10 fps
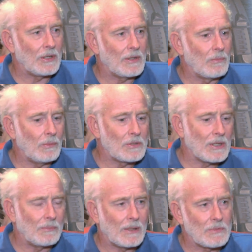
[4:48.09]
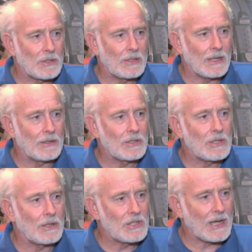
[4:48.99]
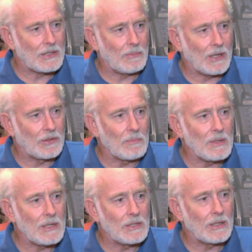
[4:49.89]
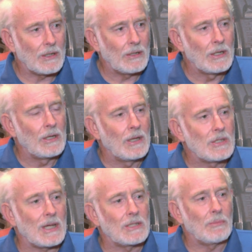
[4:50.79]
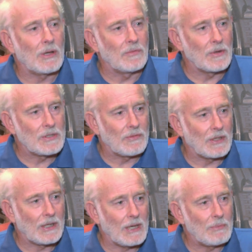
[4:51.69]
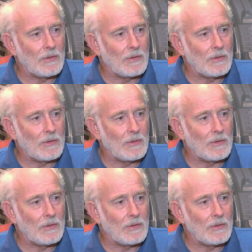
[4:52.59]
And then we would sometimes sit down and chat about the media, chat about Voice of the Cape.